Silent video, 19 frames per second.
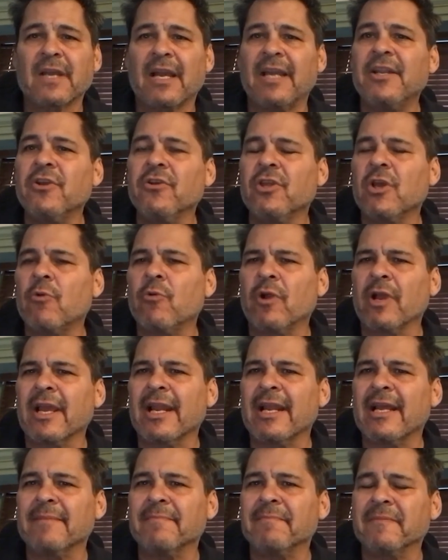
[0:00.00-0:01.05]
knew they were
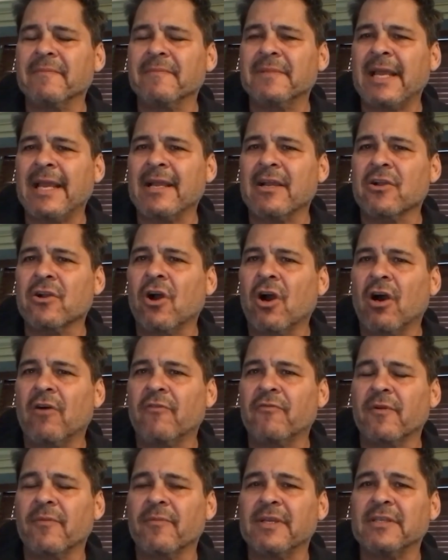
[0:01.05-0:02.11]
gonna take a call
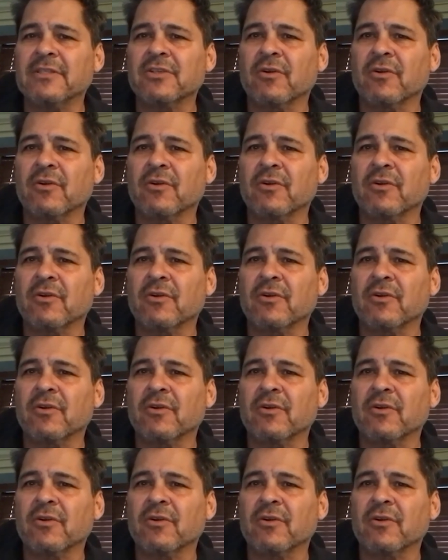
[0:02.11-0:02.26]
from me.